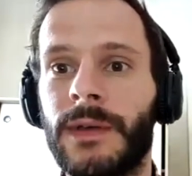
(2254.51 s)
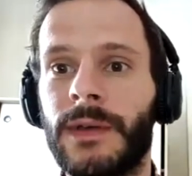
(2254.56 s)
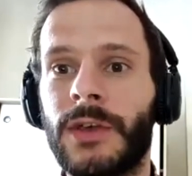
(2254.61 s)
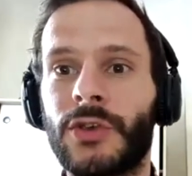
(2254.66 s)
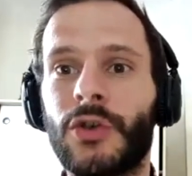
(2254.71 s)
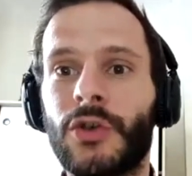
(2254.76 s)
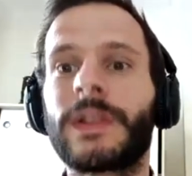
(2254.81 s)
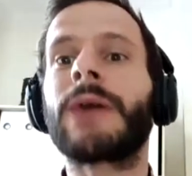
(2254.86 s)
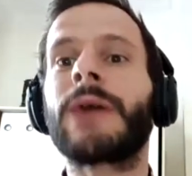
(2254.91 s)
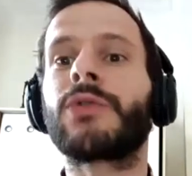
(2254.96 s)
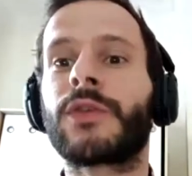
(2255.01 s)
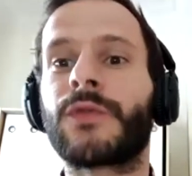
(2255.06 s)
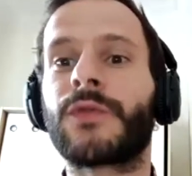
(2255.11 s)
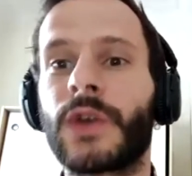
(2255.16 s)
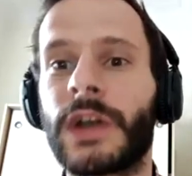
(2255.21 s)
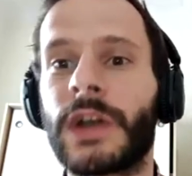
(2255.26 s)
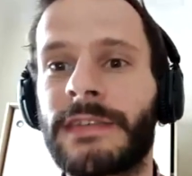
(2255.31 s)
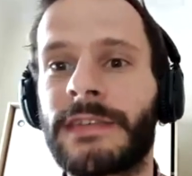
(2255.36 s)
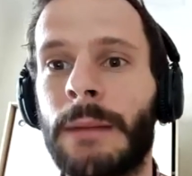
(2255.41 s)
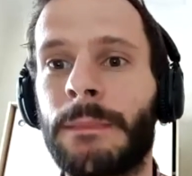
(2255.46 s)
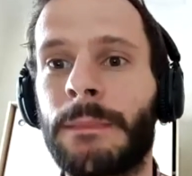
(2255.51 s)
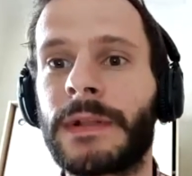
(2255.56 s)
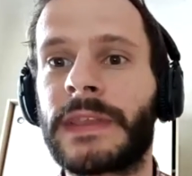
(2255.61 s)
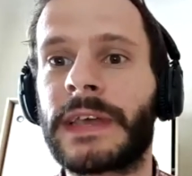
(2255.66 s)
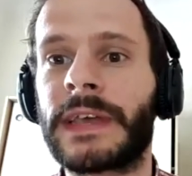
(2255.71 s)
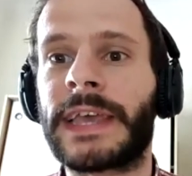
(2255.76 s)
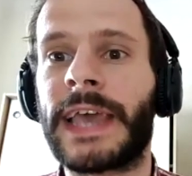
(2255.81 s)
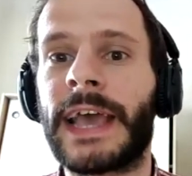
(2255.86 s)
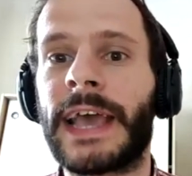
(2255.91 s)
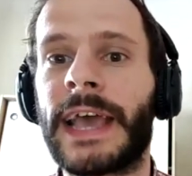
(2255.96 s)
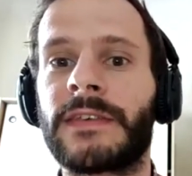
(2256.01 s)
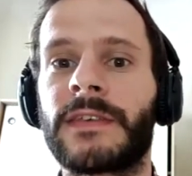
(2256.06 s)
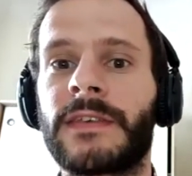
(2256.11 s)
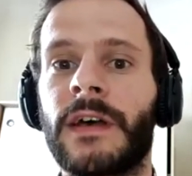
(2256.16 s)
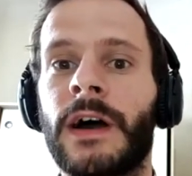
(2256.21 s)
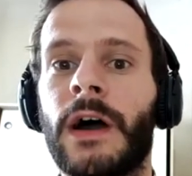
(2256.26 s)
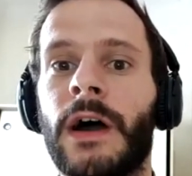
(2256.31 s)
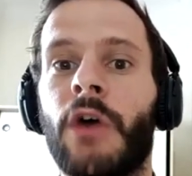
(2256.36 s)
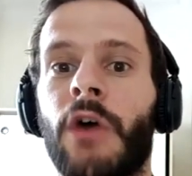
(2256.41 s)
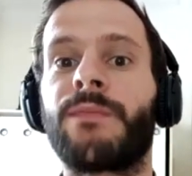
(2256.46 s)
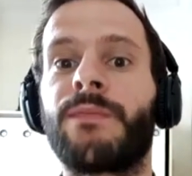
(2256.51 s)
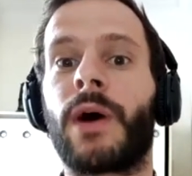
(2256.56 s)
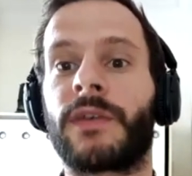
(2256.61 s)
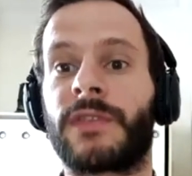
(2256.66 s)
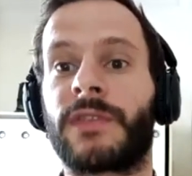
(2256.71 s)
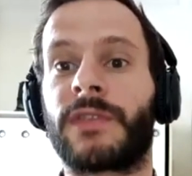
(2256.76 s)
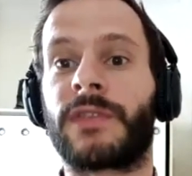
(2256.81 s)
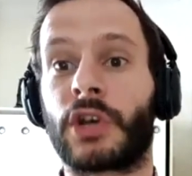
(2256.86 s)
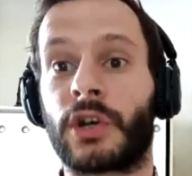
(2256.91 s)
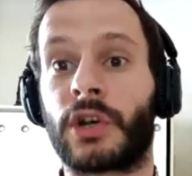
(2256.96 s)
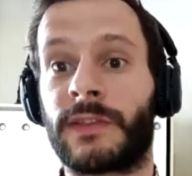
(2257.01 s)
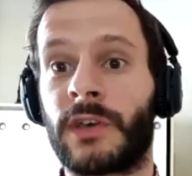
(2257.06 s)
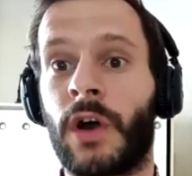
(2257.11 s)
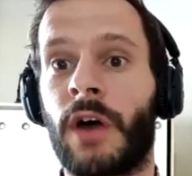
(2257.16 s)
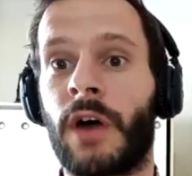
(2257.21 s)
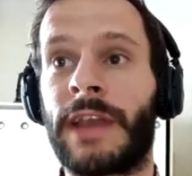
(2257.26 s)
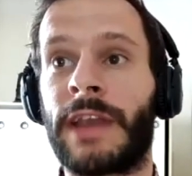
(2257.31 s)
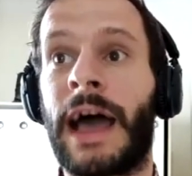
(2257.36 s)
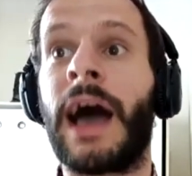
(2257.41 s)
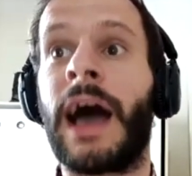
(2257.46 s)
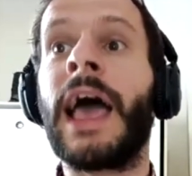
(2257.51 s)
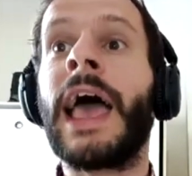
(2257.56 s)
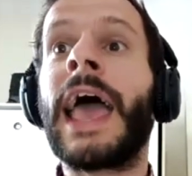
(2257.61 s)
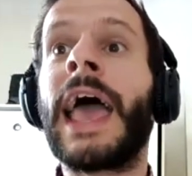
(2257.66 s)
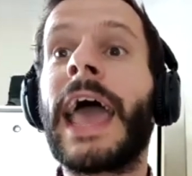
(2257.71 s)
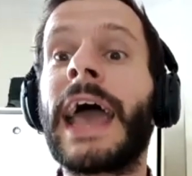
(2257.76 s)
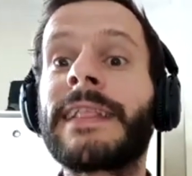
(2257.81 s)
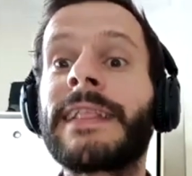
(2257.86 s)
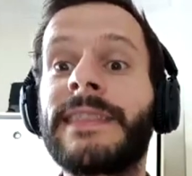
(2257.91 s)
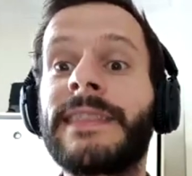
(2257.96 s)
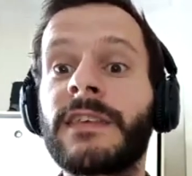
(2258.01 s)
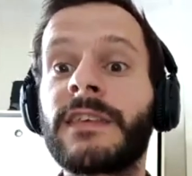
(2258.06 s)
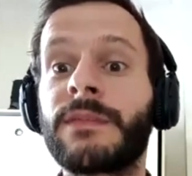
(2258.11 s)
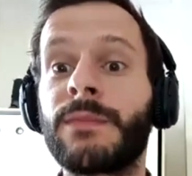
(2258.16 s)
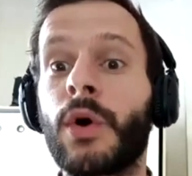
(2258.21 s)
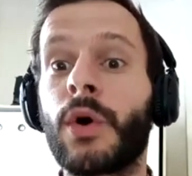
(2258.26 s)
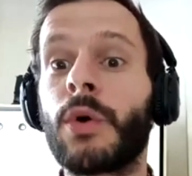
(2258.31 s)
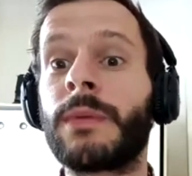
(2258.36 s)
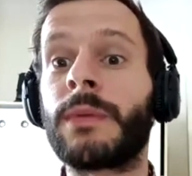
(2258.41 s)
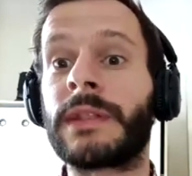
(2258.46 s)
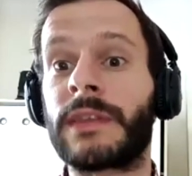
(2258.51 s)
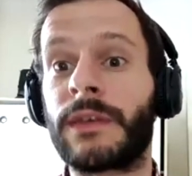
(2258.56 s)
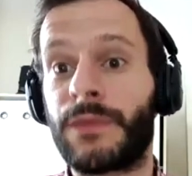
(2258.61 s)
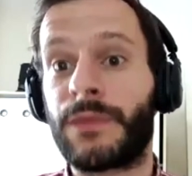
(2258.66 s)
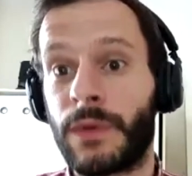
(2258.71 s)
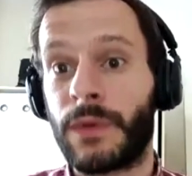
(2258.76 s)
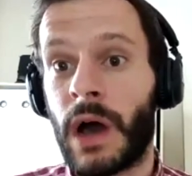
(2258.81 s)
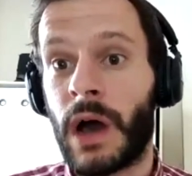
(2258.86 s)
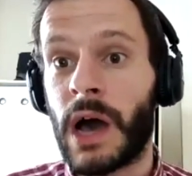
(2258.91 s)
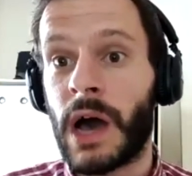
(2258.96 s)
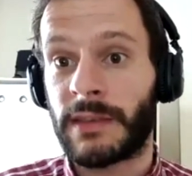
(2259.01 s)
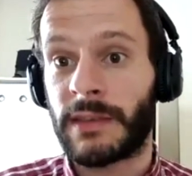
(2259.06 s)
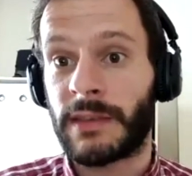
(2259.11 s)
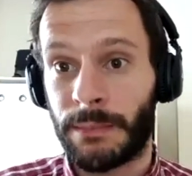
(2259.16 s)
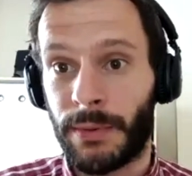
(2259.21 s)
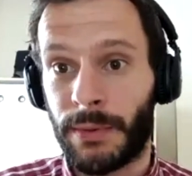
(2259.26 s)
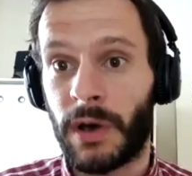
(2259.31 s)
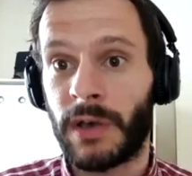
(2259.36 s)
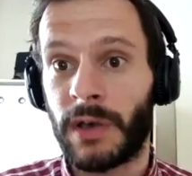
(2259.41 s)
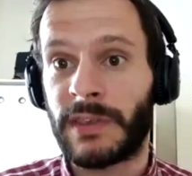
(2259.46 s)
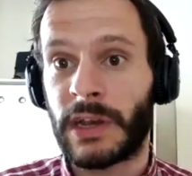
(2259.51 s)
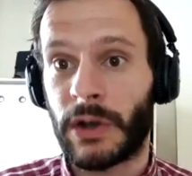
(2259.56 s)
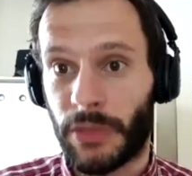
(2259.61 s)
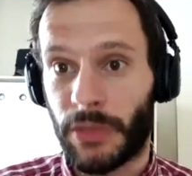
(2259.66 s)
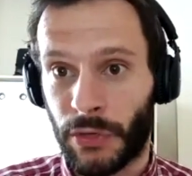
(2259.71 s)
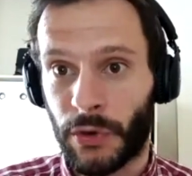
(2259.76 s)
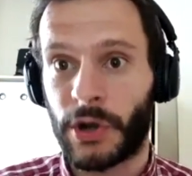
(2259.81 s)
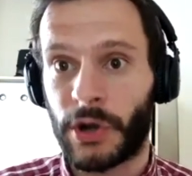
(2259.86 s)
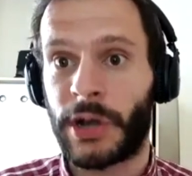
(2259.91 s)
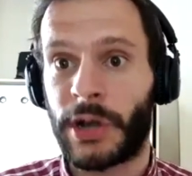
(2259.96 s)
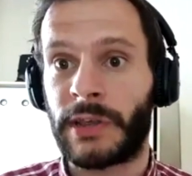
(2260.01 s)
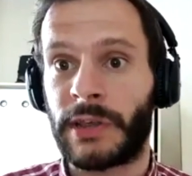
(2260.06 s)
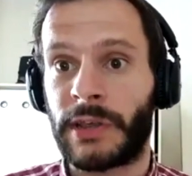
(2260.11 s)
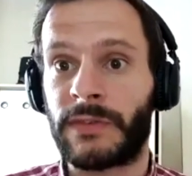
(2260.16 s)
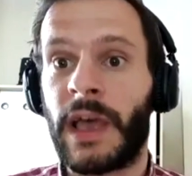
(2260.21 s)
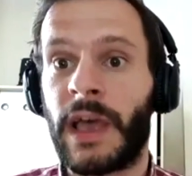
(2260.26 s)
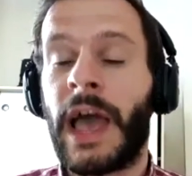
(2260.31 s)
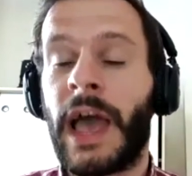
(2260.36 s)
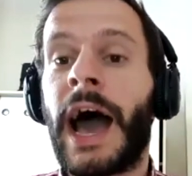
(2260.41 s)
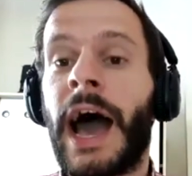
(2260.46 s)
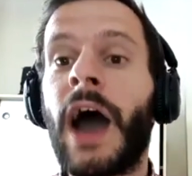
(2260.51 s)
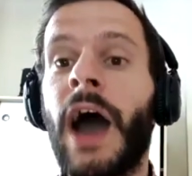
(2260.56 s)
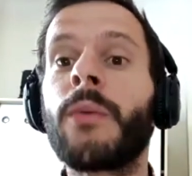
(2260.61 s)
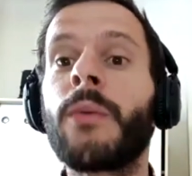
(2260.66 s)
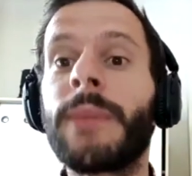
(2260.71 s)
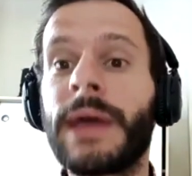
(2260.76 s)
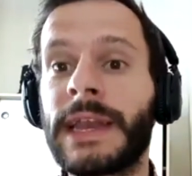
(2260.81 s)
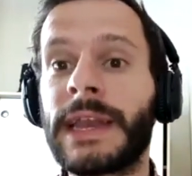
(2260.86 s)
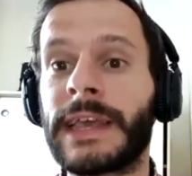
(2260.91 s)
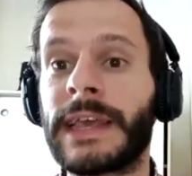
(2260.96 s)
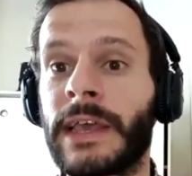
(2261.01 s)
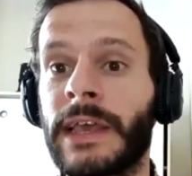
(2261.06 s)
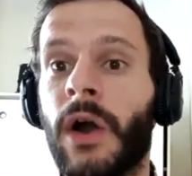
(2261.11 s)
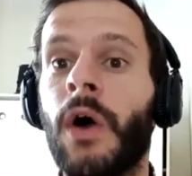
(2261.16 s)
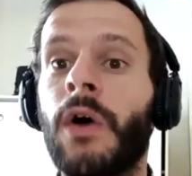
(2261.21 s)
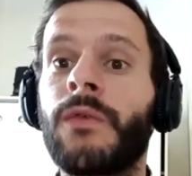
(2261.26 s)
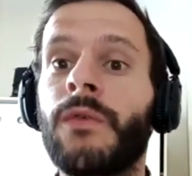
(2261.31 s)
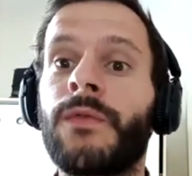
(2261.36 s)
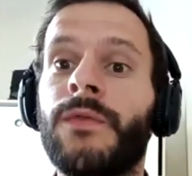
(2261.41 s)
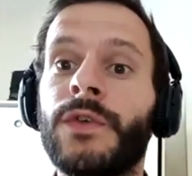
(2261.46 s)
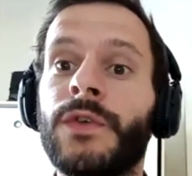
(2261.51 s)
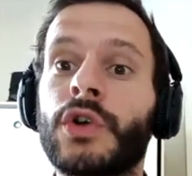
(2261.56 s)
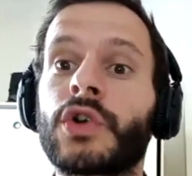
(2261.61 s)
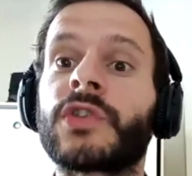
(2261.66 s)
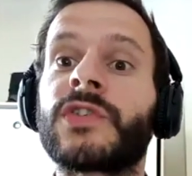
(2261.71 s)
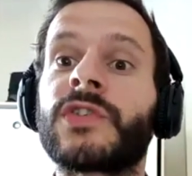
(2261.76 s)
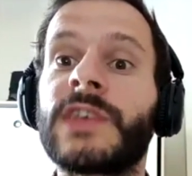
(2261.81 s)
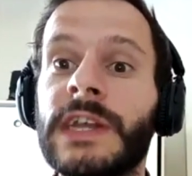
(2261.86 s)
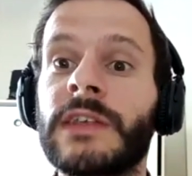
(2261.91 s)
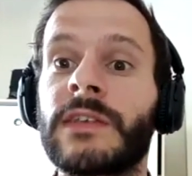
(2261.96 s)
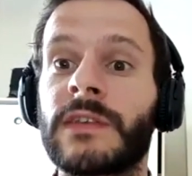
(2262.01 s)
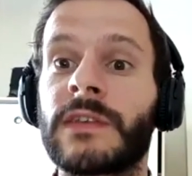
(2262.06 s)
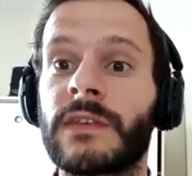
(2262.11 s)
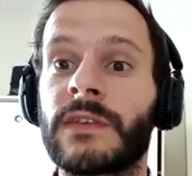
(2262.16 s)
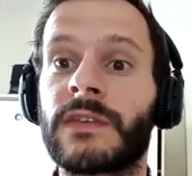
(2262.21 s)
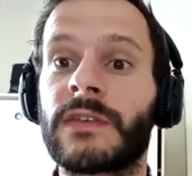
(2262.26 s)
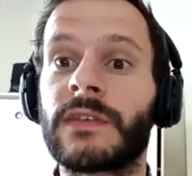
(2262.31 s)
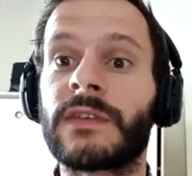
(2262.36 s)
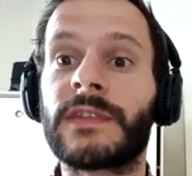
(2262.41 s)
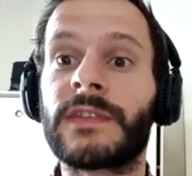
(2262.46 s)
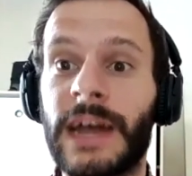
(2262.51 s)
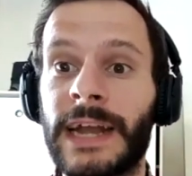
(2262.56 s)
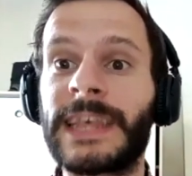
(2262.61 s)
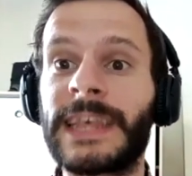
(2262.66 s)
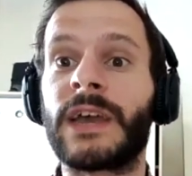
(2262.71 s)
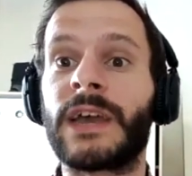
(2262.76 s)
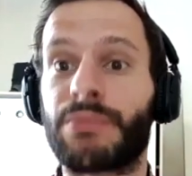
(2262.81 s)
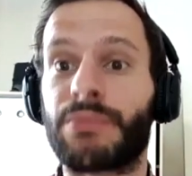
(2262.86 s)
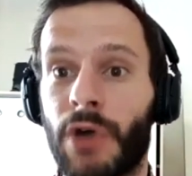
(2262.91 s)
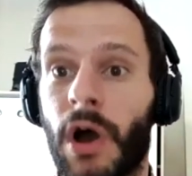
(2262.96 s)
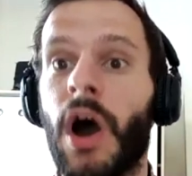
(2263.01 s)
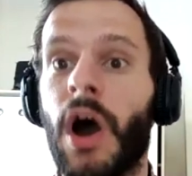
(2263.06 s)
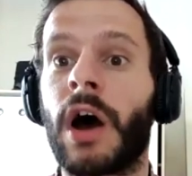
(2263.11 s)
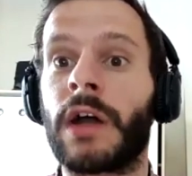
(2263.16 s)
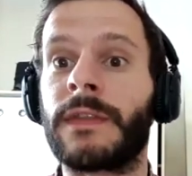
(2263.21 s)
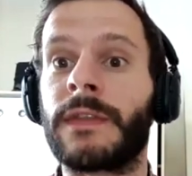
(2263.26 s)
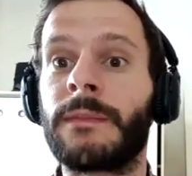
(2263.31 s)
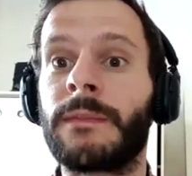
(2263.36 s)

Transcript: So that was, for example, the case of Bosnia and Herzegovina. At this moment, if you ask Bosnian authorities how many of your citizens study abroad,